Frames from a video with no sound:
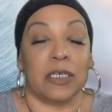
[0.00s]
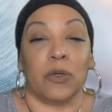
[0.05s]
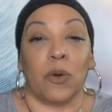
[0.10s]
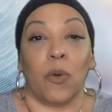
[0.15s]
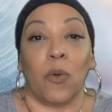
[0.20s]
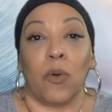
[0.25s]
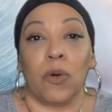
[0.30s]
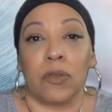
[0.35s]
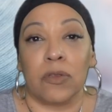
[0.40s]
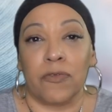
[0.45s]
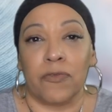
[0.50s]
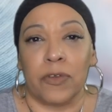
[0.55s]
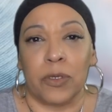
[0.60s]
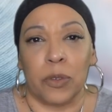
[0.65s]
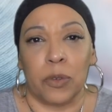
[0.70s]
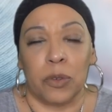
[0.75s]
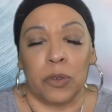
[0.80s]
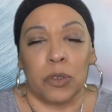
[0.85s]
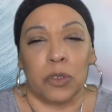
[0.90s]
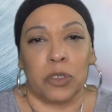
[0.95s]
all of
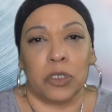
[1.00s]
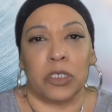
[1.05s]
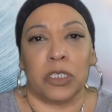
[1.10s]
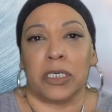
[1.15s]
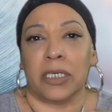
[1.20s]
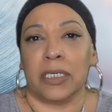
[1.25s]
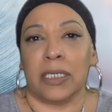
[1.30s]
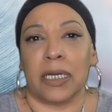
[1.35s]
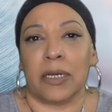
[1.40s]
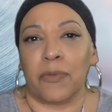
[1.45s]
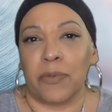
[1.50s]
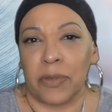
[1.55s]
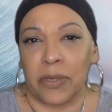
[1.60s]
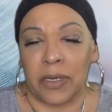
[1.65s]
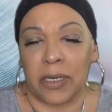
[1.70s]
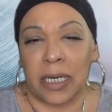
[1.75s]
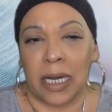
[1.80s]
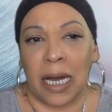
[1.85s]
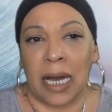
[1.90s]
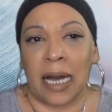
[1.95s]
you to connect with
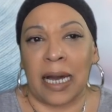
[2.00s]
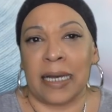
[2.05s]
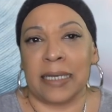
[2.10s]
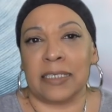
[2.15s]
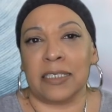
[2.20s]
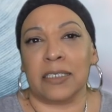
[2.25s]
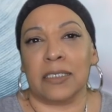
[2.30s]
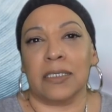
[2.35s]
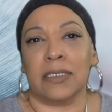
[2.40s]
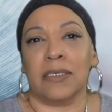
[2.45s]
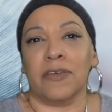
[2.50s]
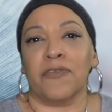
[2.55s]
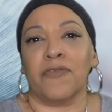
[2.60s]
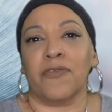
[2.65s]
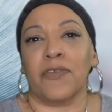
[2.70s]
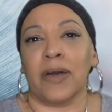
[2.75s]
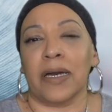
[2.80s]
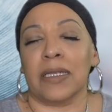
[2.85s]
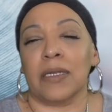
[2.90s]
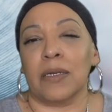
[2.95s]
your guides, to
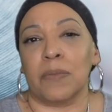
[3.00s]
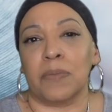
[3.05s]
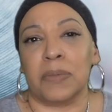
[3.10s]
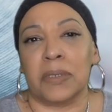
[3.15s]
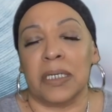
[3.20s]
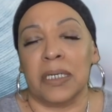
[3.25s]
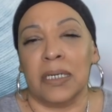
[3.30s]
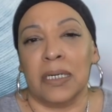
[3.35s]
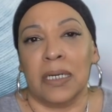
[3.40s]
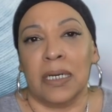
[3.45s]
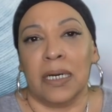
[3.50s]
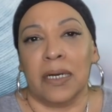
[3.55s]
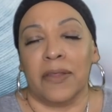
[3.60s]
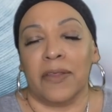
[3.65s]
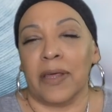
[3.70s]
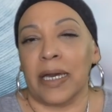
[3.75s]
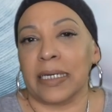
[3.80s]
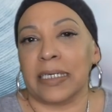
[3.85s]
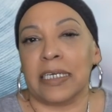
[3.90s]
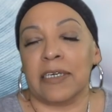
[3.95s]
develop
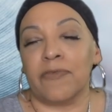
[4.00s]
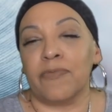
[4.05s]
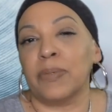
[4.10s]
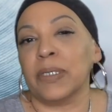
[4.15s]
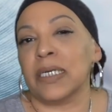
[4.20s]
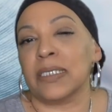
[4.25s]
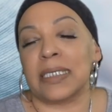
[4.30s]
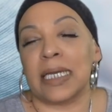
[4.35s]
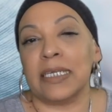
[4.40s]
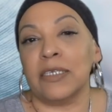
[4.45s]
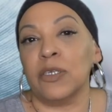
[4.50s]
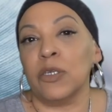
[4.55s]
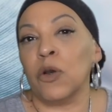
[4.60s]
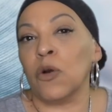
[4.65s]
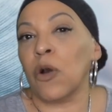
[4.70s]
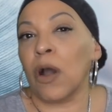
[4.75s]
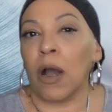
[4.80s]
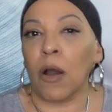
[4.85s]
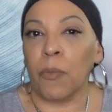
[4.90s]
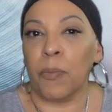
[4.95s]
that gift, because I
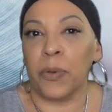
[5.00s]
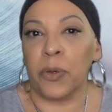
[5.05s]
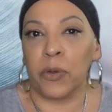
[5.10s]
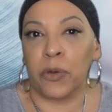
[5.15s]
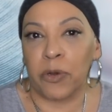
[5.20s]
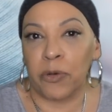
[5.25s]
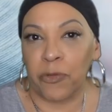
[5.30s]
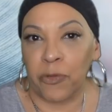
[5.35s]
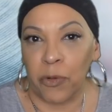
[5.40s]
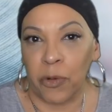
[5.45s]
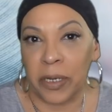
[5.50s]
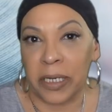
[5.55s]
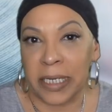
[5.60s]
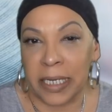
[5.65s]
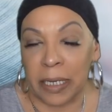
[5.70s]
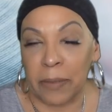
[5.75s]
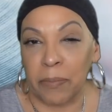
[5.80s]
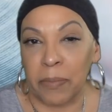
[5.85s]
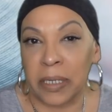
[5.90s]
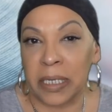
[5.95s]
know how beautiful it
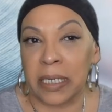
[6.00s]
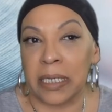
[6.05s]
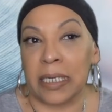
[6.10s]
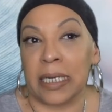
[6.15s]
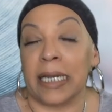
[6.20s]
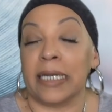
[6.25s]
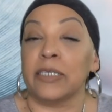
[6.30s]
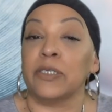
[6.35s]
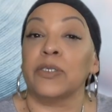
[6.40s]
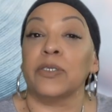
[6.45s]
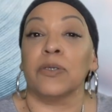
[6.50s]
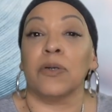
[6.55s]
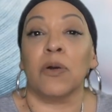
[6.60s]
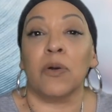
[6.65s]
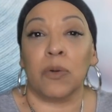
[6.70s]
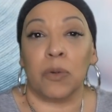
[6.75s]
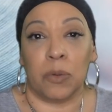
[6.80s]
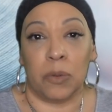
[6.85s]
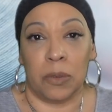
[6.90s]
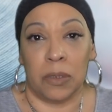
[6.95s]
can be, and I
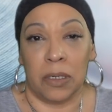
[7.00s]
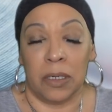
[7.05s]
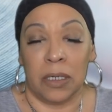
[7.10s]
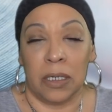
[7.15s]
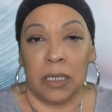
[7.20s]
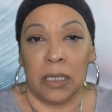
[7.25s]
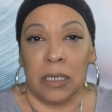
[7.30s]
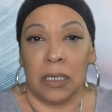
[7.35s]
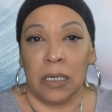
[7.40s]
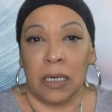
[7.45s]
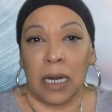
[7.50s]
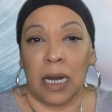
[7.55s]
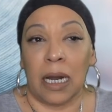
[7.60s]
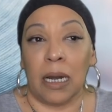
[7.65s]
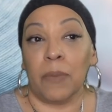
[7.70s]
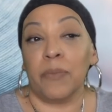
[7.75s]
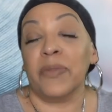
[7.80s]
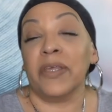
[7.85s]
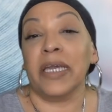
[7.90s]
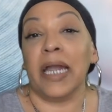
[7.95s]
know
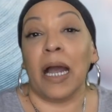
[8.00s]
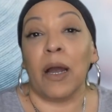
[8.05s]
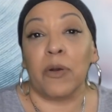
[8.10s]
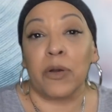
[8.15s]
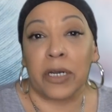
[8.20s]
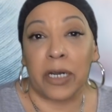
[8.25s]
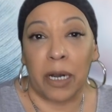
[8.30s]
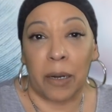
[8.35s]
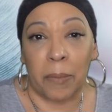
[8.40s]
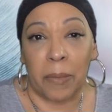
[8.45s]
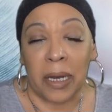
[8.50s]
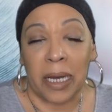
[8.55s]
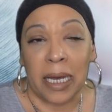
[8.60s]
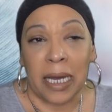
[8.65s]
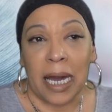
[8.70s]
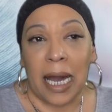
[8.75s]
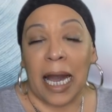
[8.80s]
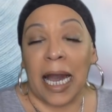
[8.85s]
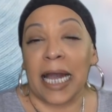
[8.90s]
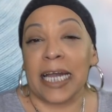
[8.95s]
the outcome.
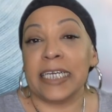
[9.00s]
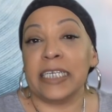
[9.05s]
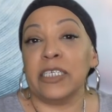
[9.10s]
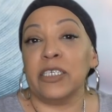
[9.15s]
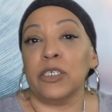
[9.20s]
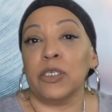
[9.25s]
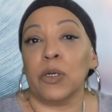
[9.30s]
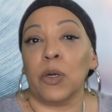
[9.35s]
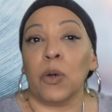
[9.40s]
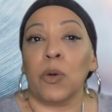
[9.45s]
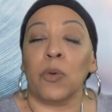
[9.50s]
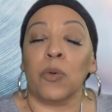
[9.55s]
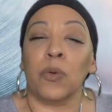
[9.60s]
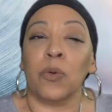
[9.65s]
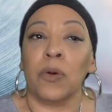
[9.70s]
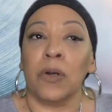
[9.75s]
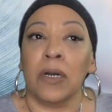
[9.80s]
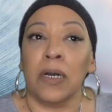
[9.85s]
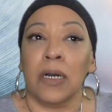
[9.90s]
I know